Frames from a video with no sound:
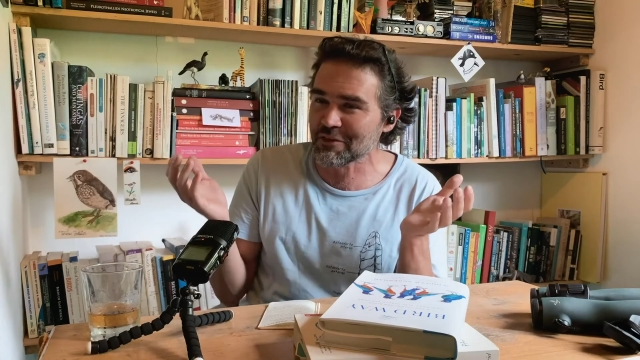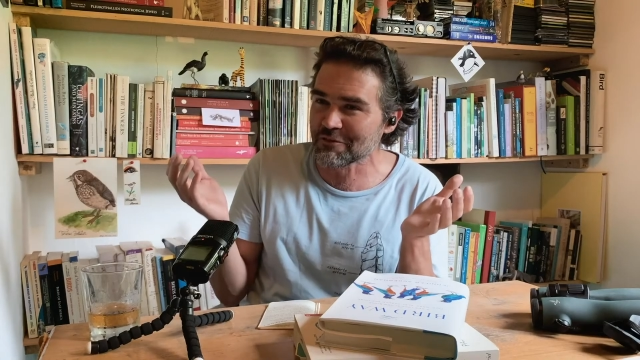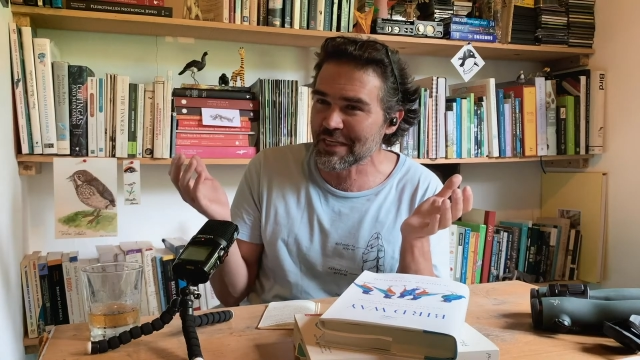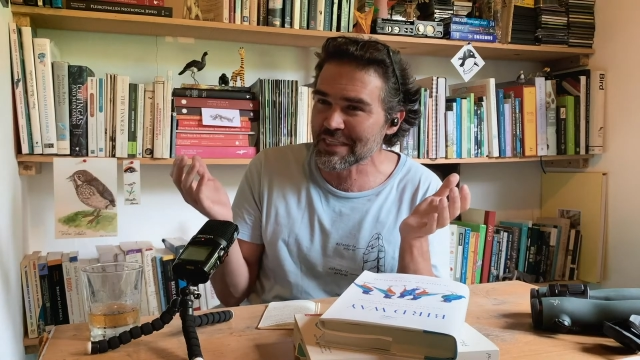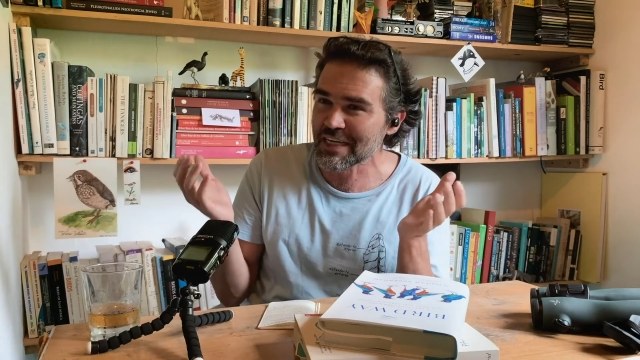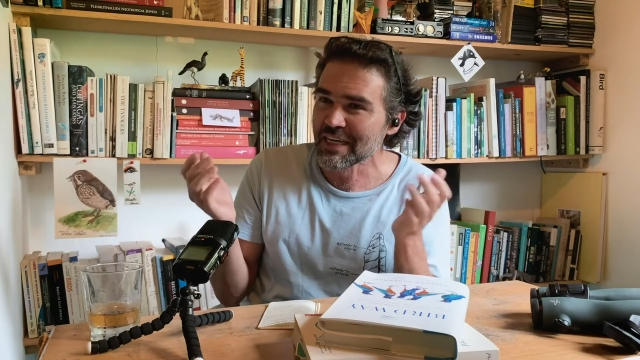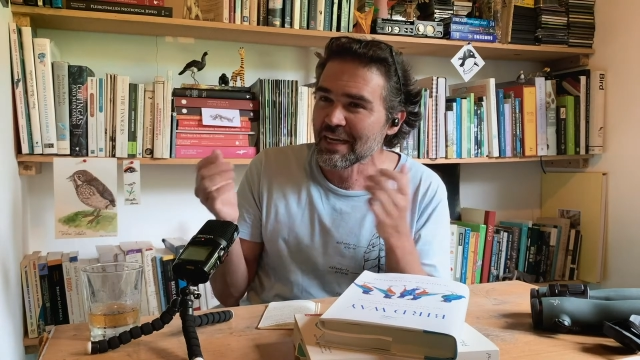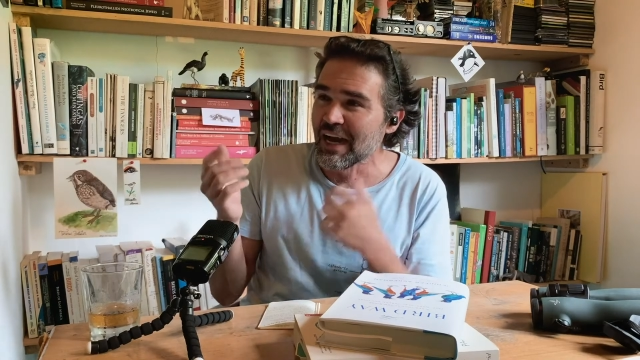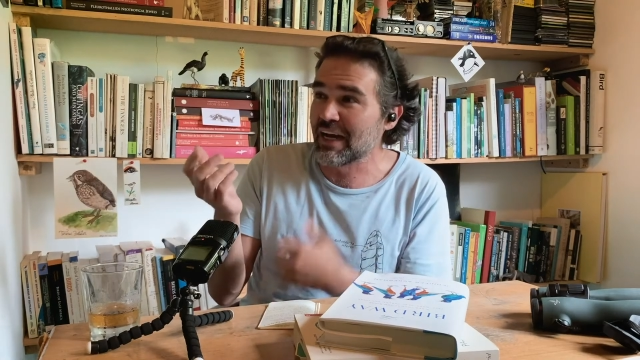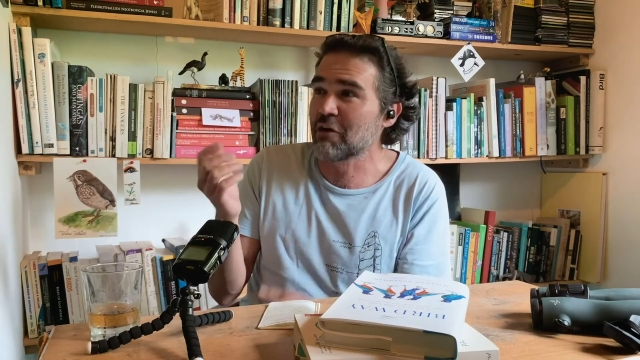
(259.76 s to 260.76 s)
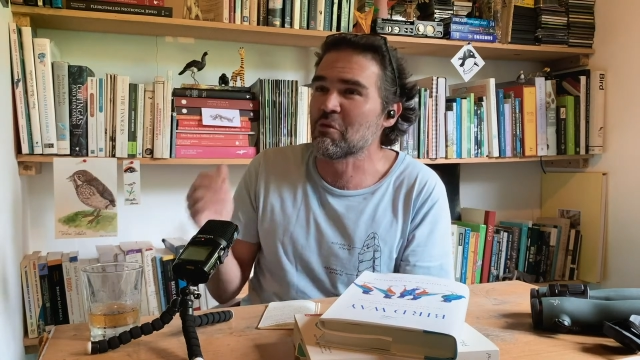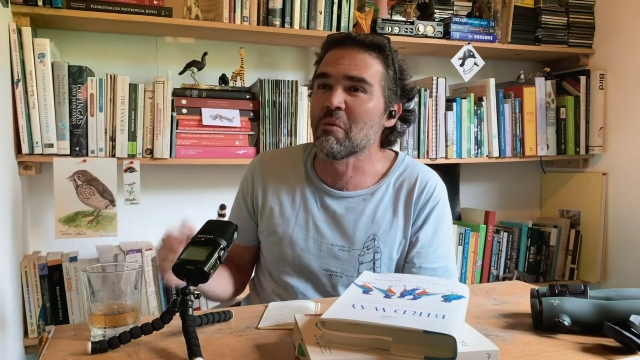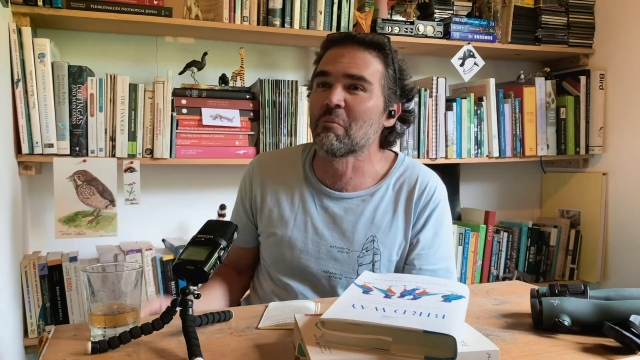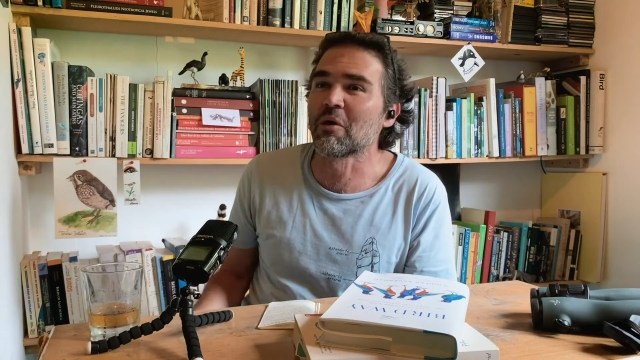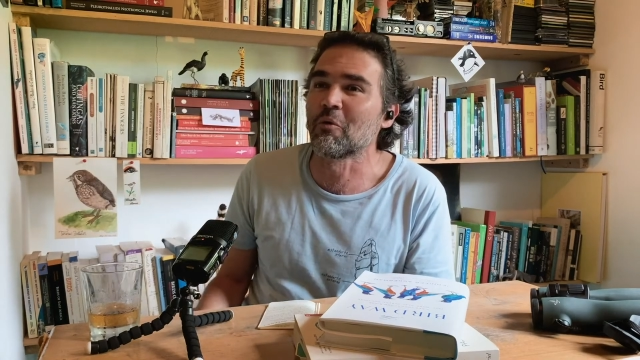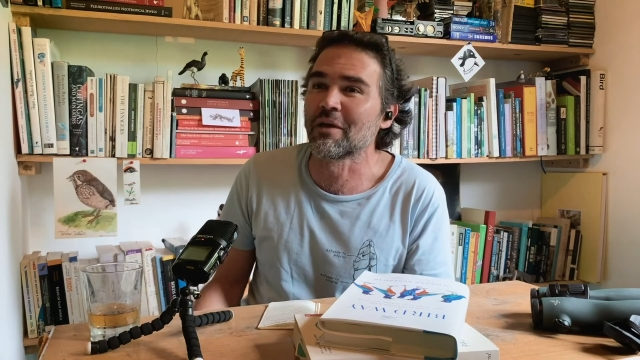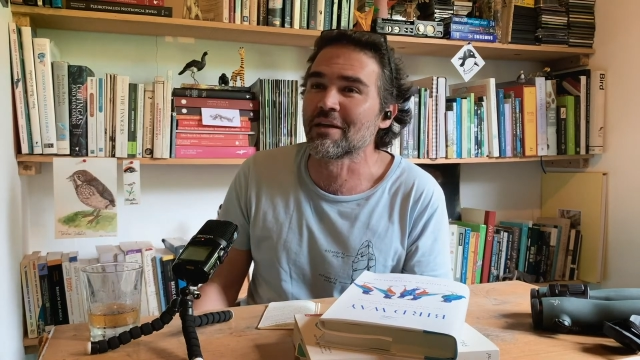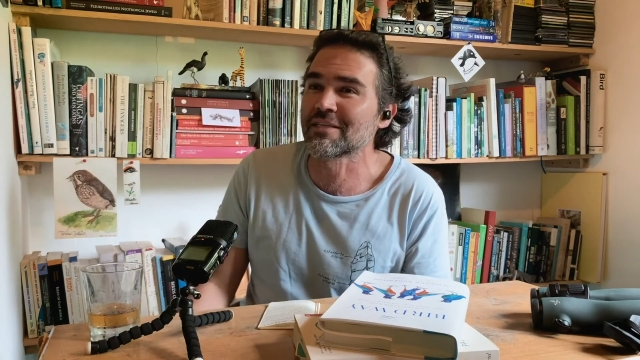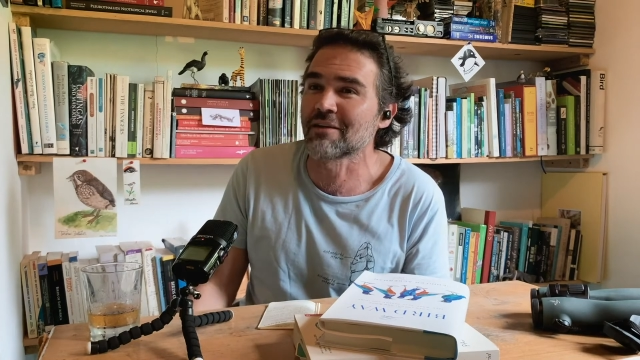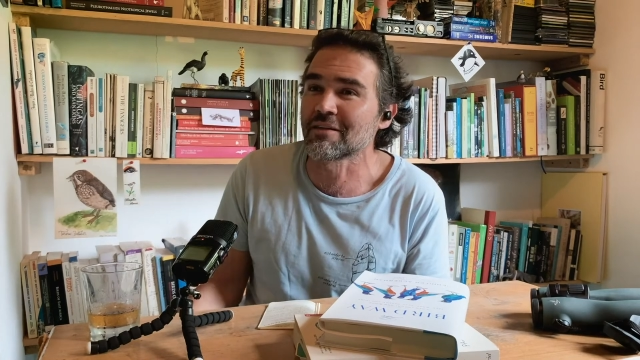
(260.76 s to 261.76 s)
of these. And I remember when
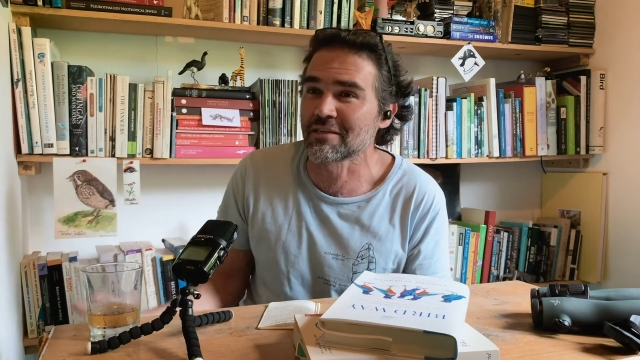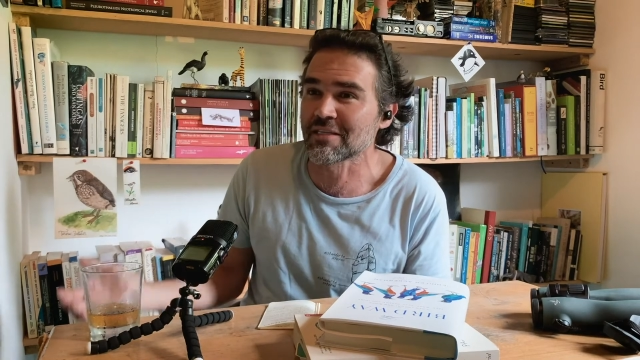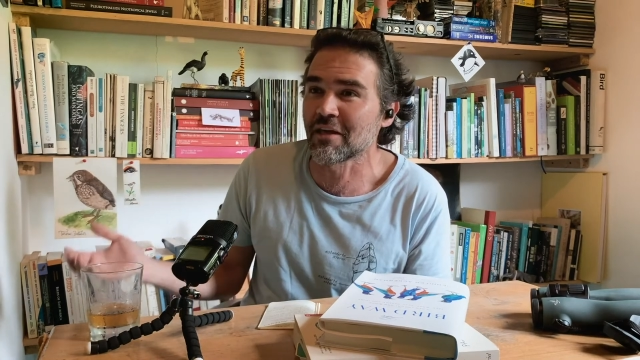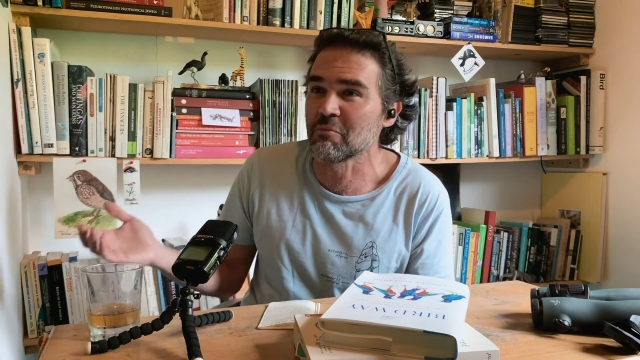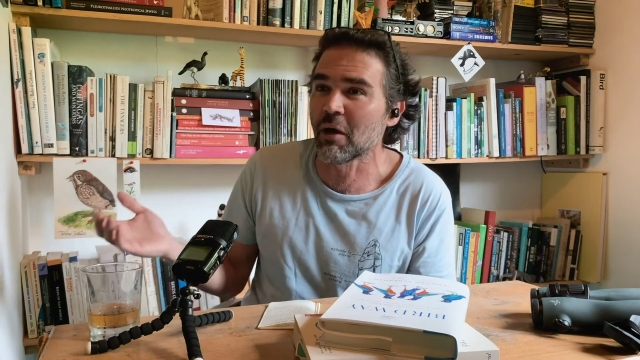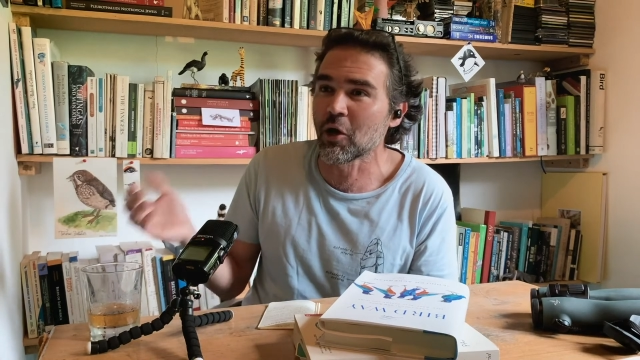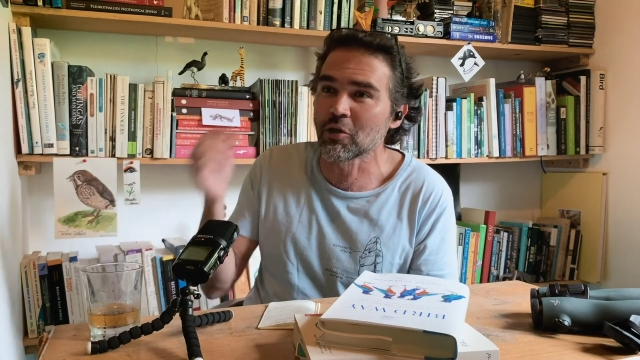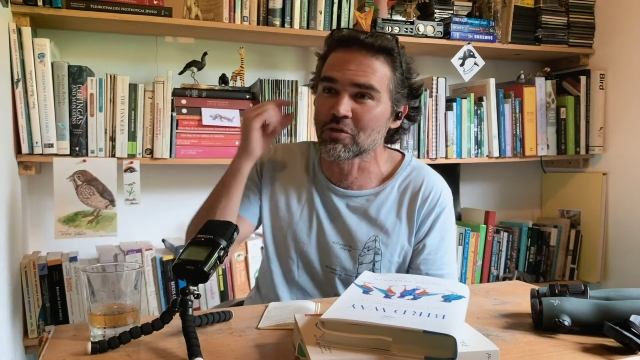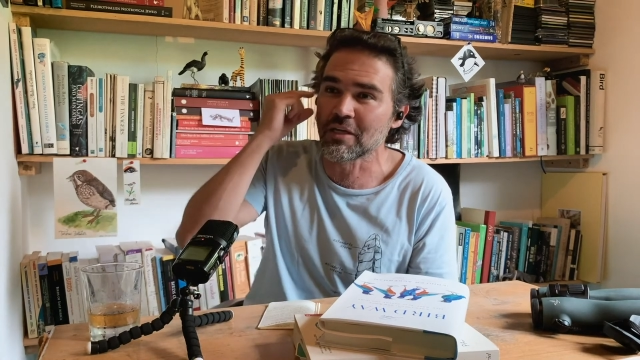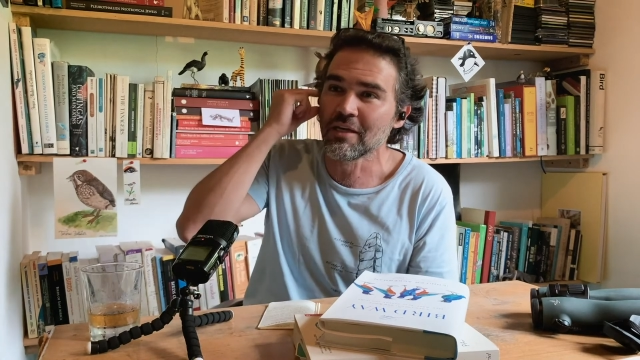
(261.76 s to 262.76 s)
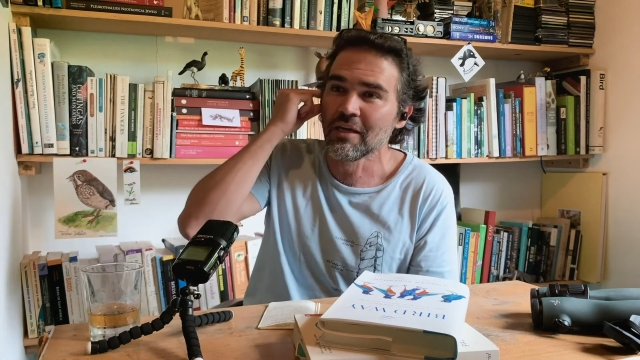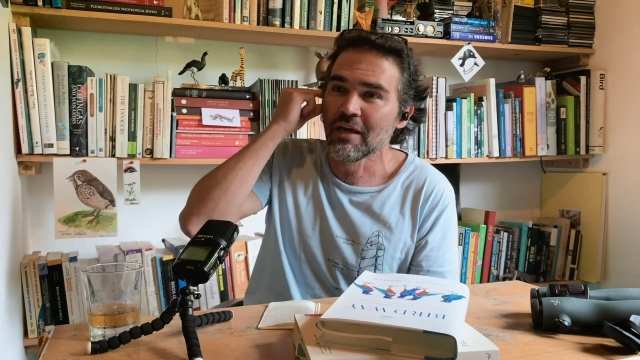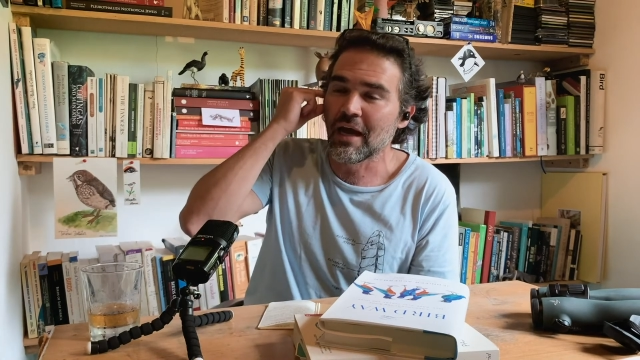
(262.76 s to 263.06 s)
I started studying biology,